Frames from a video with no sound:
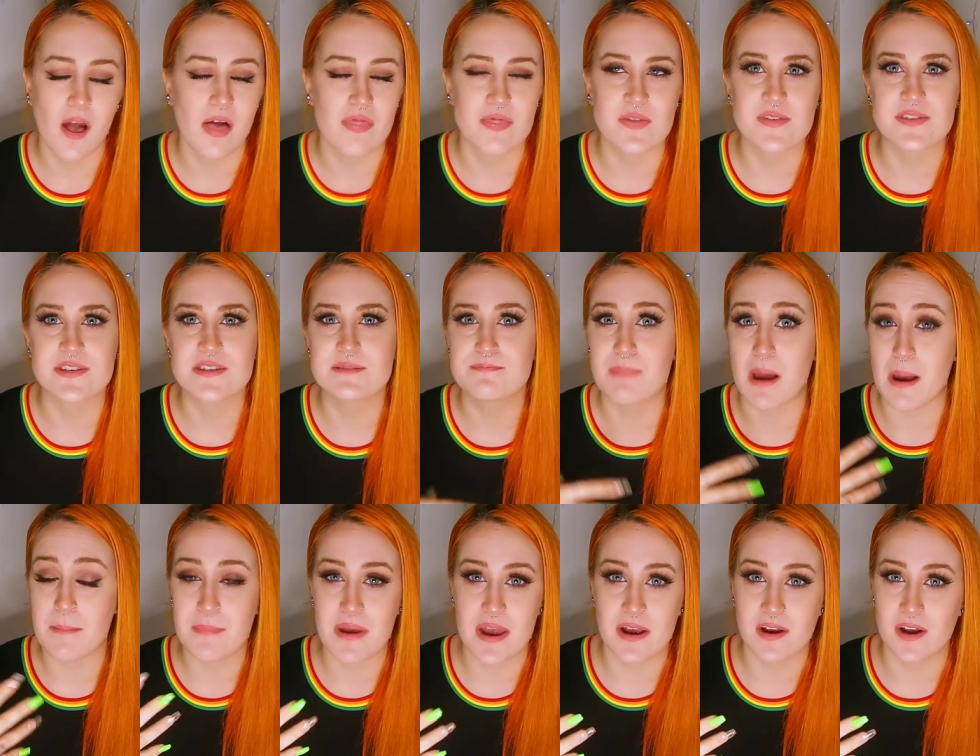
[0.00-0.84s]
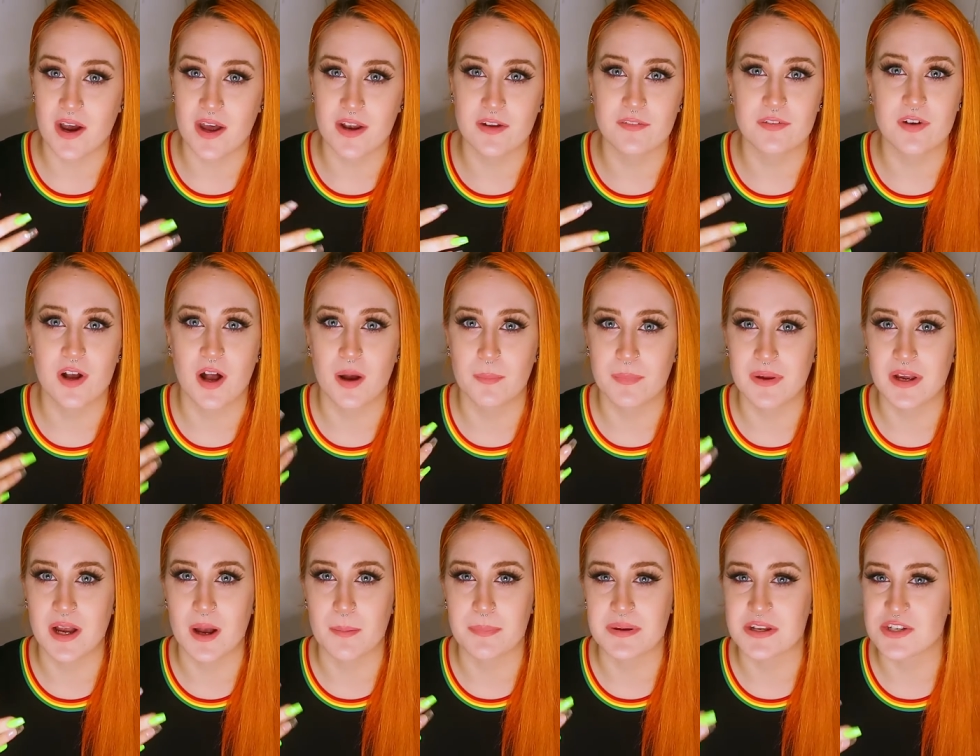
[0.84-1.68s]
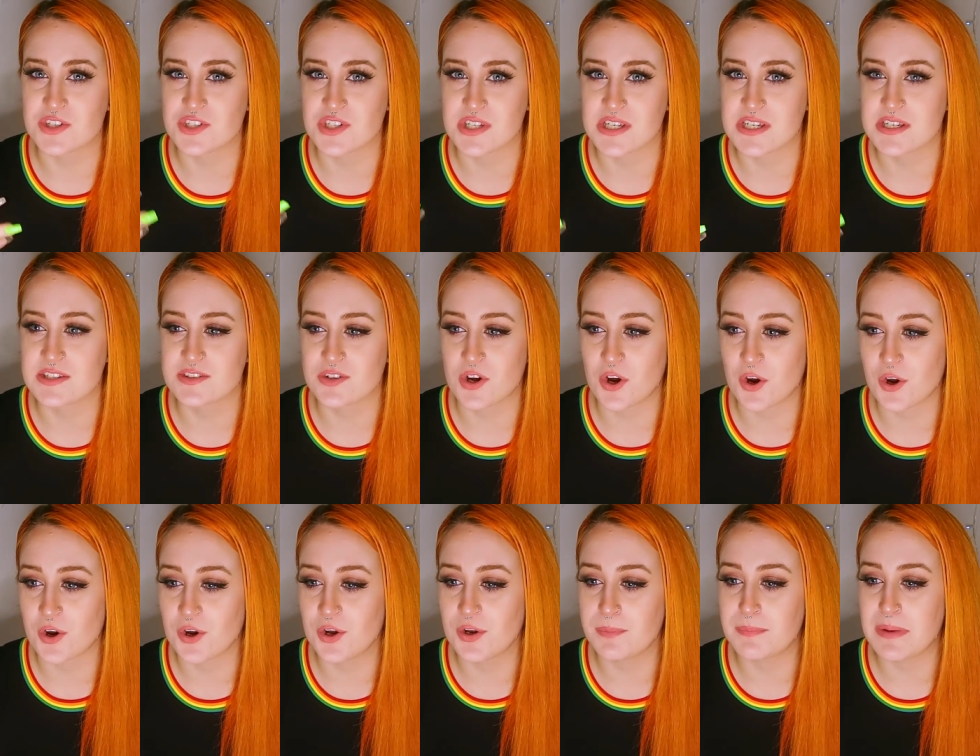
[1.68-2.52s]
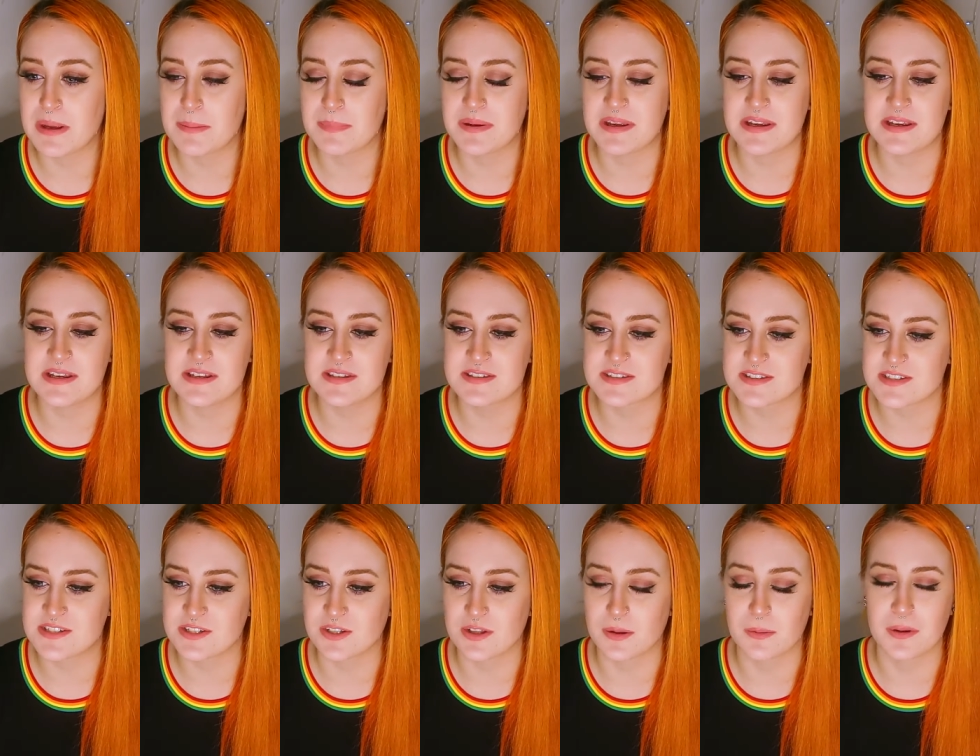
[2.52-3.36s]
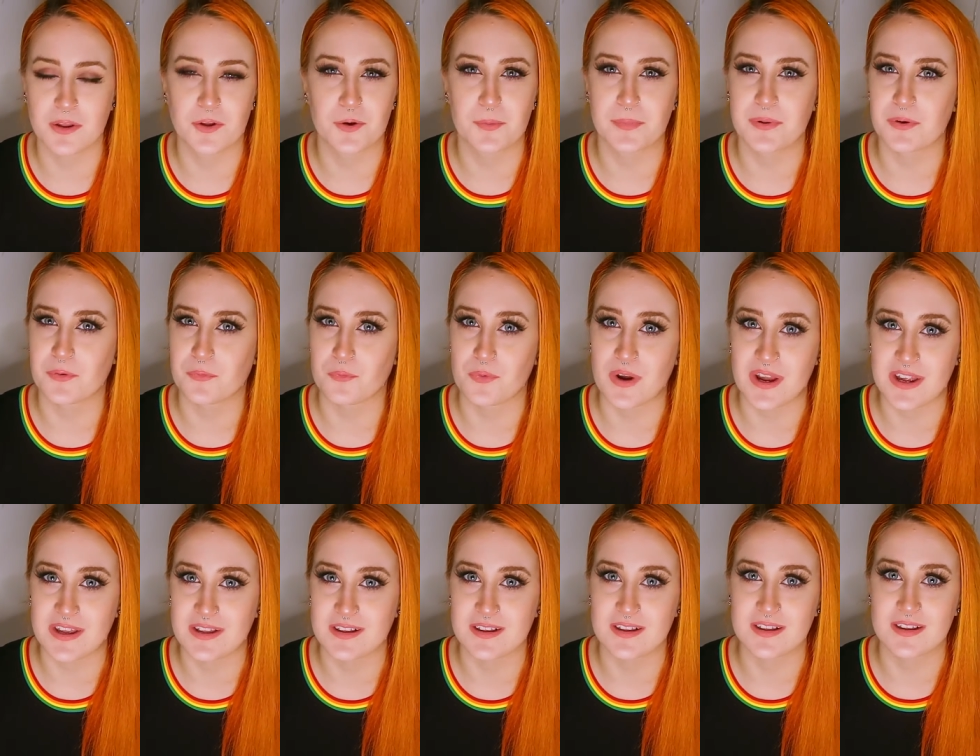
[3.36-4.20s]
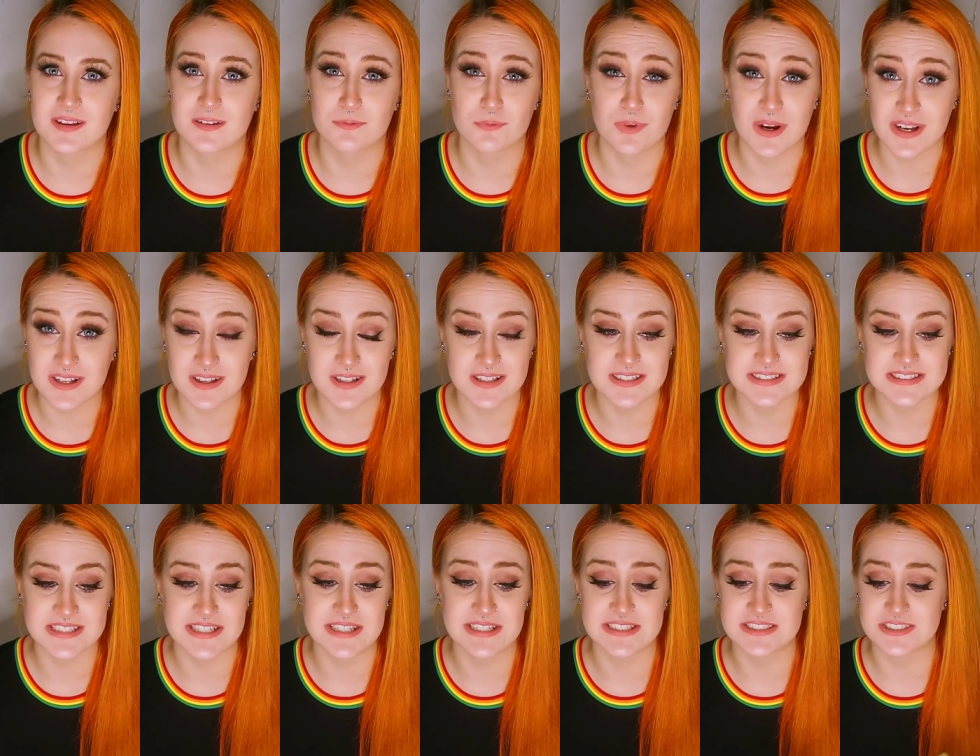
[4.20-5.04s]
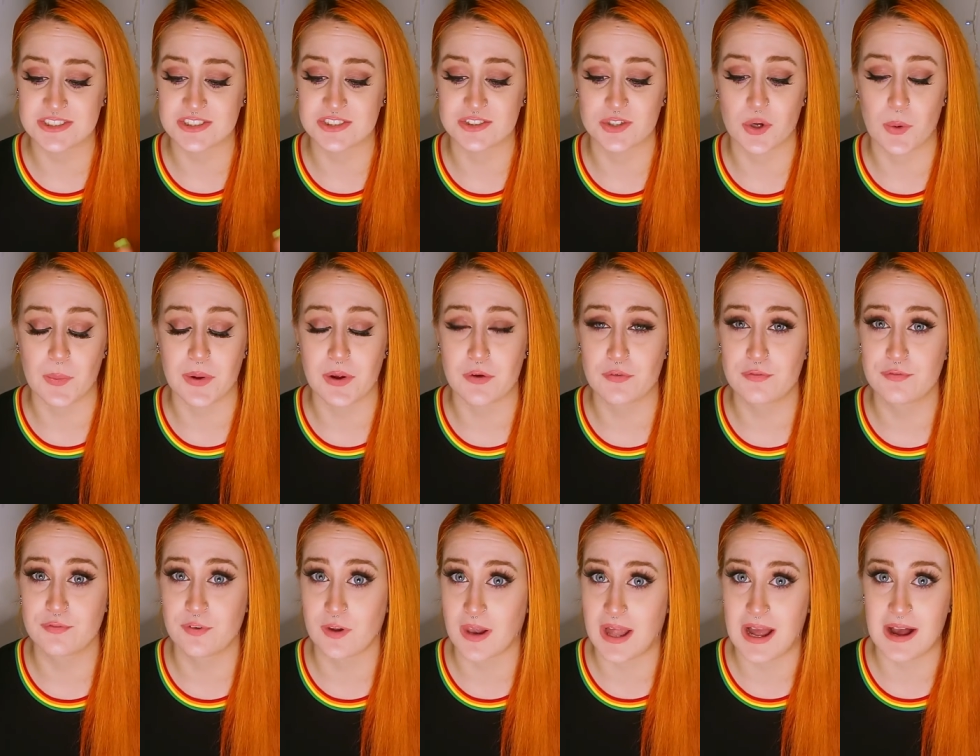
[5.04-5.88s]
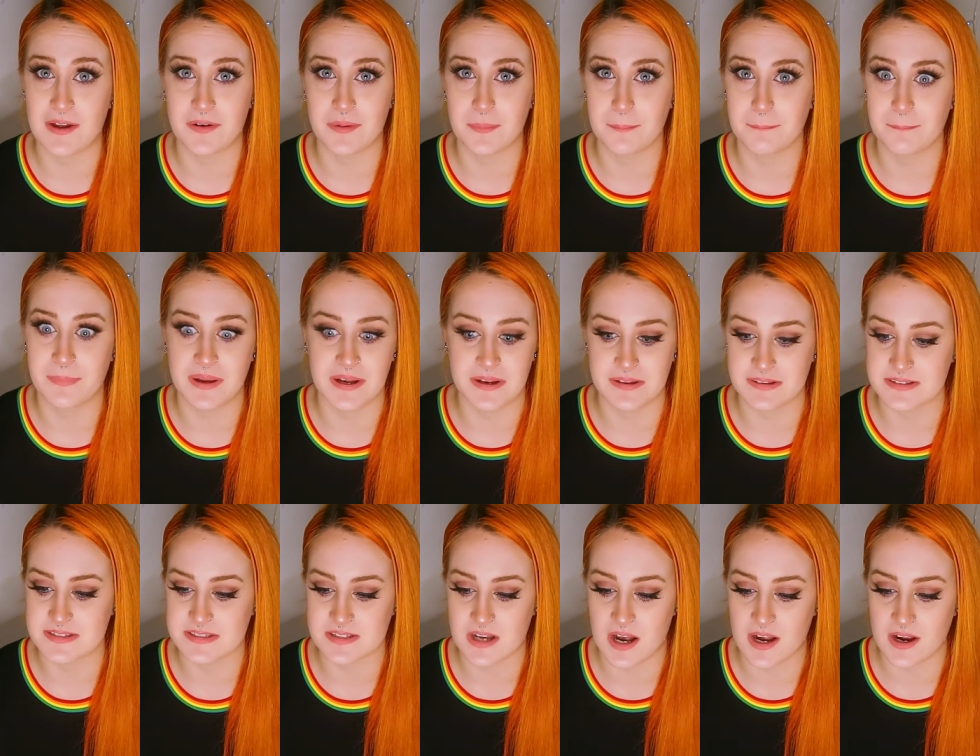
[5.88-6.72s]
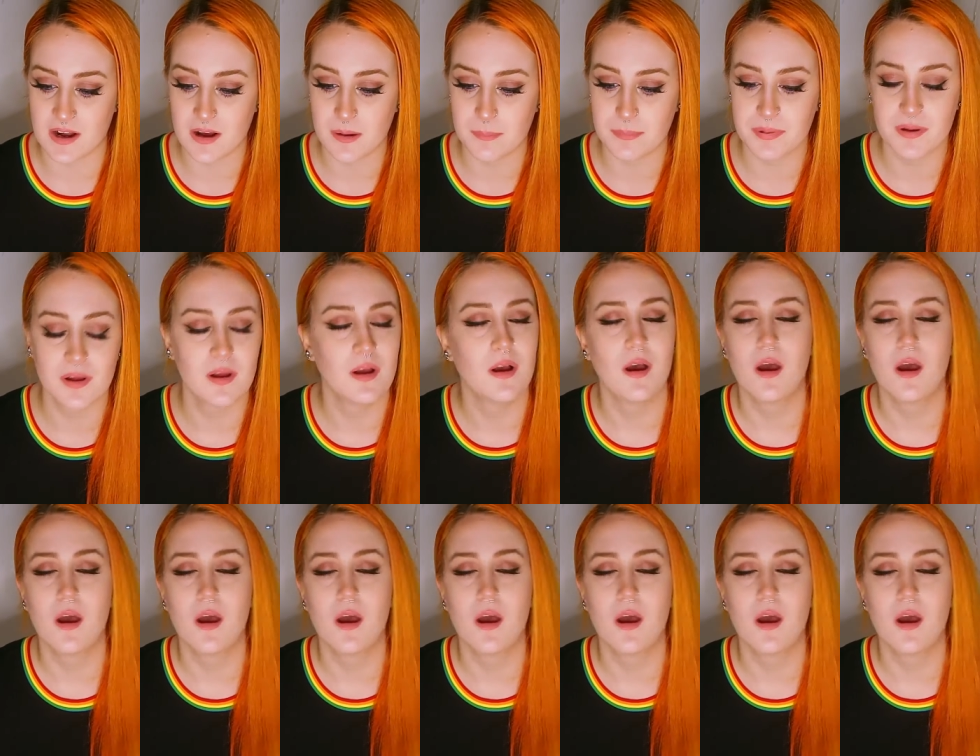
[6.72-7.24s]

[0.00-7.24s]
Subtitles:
this is Batman kind of coming up into his own. Maybe he's still a little bit reckless and he's just going full out beating this guy up.